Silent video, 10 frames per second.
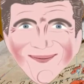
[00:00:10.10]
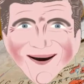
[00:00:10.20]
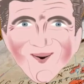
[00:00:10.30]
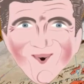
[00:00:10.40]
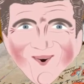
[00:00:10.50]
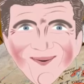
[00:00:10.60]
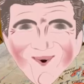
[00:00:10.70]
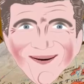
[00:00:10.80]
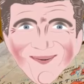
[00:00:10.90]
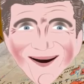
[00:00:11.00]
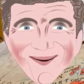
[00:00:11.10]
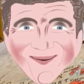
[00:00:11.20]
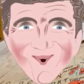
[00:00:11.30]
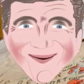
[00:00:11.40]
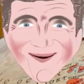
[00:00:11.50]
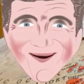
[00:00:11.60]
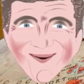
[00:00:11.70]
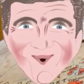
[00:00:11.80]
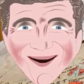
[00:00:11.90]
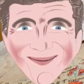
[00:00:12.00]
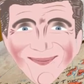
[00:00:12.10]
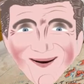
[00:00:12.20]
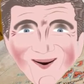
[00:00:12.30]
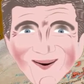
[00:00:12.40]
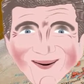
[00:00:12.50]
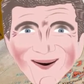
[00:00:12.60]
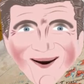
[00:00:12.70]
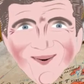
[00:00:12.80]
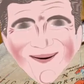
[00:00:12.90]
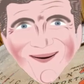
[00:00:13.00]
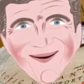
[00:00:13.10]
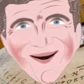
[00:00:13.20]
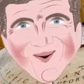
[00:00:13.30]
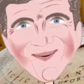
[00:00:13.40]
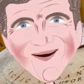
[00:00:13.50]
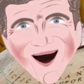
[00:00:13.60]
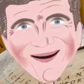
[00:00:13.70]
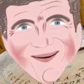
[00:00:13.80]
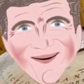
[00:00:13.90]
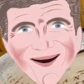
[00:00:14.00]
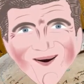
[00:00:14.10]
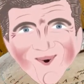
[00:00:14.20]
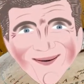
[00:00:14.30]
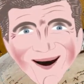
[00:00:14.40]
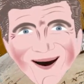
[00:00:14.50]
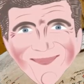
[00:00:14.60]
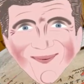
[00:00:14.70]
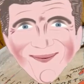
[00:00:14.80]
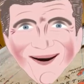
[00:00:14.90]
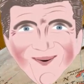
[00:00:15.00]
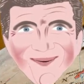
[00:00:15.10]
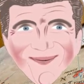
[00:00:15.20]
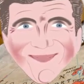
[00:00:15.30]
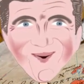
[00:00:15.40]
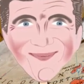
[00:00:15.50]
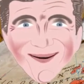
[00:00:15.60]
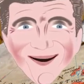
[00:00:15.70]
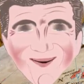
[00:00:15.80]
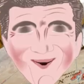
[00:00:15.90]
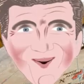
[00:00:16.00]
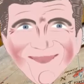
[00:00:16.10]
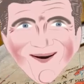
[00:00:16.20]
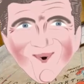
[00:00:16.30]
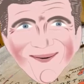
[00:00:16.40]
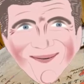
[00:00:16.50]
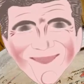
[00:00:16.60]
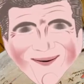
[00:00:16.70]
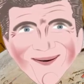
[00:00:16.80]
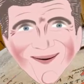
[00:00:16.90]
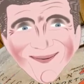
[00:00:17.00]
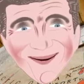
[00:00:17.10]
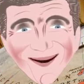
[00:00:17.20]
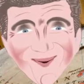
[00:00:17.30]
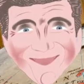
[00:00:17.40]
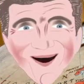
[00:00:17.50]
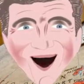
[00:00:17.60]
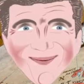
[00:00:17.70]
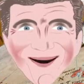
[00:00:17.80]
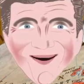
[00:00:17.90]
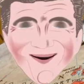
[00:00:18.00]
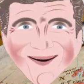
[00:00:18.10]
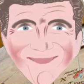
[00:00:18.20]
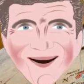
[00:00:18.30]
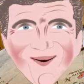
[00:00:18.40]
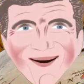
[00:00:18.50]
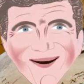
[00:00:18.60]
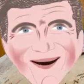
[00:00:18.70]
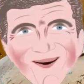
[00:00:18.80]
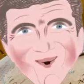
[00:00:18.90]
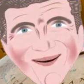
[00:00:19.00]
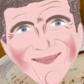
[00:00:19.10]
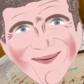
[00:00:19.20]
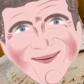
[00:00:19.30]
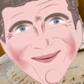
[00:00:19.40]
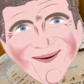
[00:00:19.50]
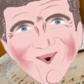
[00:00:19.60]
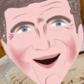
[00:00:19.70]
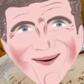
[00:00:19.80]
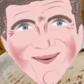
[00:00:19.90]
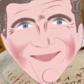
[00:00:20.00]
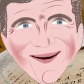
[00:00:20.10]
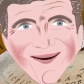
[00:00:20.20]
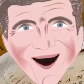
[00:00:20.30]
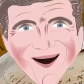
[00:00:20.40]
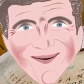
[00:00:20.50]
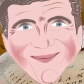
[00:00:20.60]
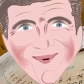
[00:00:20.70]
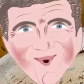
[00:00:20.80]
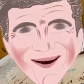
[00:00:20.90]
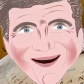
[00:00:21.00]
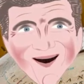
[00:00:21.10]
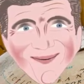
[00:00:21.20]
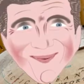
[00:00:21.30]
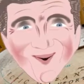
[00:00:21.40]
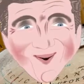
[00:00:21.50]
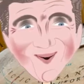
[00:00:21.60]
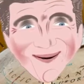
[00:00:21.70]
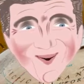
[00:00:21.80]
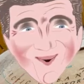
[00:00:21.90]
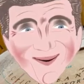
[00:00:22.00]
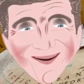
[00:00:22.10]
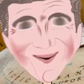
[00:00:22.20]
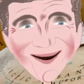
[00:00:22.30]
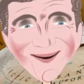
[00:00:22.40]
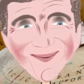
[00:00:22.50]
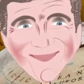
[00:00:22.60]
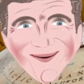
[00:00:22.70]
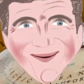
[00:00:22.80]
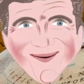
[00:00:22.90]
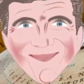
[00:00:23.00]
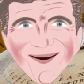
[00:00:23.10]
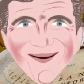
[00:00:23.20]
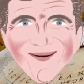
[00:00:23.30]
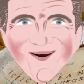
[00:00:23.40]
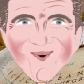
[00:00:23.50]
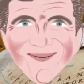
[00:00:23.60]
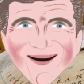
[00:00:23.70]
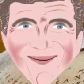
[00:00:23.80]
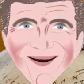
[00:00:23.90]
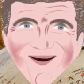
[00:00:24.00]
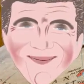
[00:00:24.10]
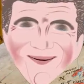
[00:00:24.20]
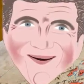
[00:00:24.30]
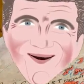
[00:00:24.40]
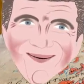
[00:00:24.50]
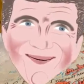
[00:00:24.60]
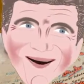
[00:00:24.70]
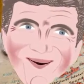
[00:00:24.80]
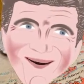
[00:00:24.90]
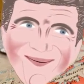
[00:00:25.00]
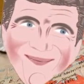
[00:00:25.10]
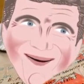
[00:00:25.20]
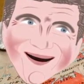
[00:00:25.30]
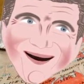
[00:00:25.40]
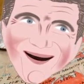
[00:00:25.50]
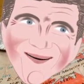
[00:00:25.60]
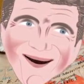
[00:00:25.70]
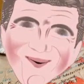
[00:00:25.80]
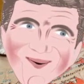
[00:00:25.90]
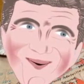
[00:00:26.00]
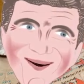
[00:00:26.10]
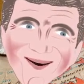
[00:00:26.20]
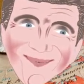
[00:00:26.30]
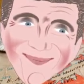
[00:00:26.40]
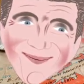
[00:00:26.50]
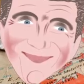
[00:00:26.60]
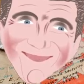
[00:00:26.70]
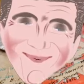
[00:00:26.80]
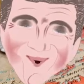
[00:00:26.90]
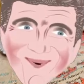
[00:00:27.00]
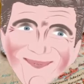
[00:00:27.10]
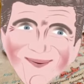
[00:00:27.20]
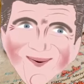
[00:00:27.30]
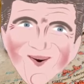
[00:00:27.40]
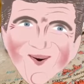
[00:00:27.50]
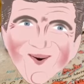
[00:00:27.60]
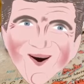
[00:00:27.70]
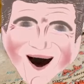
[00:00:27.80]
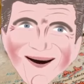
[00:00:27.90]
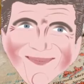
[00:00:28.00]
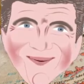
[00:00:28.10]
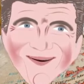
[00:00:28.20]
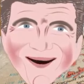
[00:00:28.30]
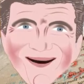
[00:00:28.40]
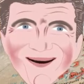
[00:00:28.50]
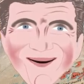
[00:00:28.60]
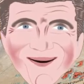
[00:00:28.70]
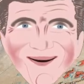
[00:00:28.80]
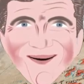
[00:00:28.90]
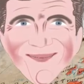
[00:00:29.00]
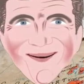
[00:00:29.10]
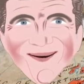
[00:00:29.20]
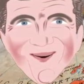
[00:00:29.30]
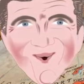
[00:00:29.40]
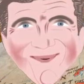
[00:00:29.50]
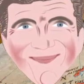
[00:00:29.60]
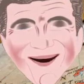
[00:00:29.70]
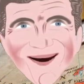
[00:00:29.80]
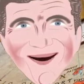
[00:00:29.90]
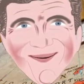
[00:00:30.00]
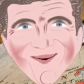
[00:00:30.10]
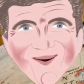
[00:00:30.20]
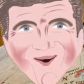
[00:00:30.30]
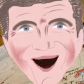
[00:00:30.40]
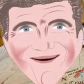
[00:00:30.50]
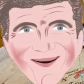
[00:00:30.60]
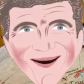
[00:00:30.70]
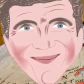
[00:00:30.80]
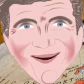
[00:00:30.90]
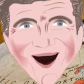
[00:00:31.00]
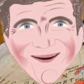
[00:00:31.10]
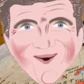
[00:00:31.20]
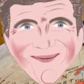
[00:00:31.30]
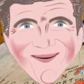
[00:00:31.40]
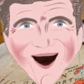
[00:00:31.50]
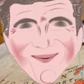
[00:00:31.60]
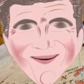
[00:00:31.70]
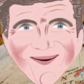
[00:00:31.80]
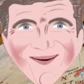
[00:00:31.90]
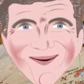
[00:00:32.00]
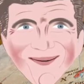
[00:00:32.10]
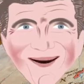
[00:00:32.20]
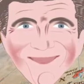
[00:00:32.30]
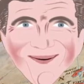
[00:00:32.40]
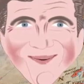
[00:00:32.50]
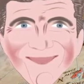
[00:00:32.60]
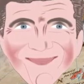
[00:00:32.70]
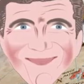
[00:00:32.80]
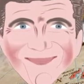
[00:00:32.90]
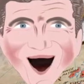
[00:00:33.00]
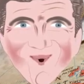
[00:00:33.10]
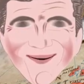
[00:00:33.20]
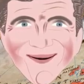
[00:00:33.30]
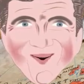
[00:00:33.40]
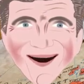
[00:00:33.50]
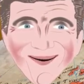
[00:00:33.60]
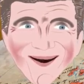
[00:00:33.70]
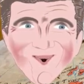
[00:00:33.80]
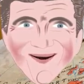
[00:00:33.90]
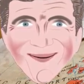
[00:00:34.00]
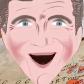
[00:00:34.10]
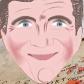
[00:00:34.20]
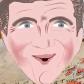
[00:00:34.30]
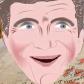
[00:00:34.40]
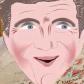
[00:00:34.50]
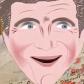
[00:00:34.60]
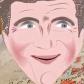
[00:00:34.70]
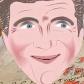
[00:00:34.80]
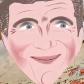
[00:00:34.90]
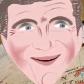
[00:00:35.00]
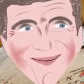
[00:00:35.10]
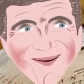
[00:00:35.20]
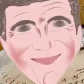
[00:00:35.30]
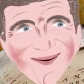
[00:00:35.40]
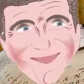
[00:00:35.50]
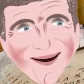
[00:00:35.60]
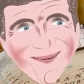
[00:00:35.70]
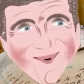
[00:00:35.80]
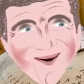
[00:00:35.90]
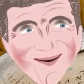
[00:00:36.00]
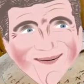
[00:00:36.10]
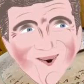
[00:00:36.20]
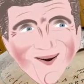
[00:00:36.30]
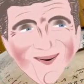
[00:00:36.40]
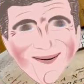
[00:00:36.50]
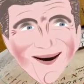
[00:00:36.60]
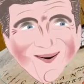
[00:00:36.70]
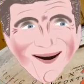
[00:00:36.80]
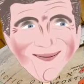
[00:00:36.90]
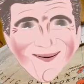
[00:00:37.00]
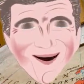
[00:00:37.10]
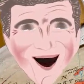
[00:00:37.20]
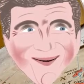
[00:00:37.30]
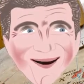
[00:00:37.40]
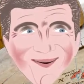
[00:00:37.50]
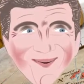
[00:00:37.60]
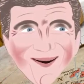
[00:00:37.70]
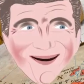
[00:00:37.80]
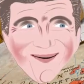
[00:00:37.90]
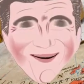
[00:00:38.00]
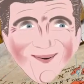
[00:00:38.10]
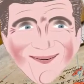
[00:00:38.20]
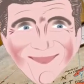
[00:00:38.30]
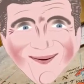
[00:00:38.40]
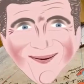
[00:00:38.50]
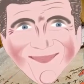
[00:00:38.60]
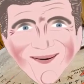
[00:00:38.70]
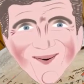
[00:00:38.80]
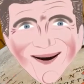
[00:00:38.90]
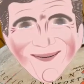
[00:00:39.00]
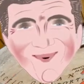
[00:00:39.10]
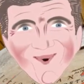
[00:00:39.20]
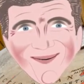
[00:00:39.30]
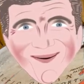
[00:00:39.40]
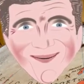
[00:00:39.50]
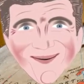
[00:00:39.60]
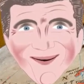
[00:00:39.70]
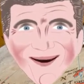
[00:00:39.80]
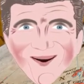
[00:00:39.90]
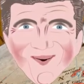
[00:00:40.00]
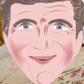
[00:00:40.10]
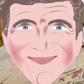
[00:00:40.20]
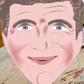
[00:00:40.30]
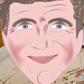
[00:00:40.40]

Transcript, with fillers: If you're a student pilot who would like to learn the essentials of basic cross country flight planning, then this is the course for you. In it, I'll cover everything that you need to learn to plot a course on an aviation sectional chart and correct for magnetic variation, compass deviation, and wind to find the compass heading that you need to travel from one airport to another. I'll also cover how to use your mechanical flight computer for speed, time, distance, and fuel calculation.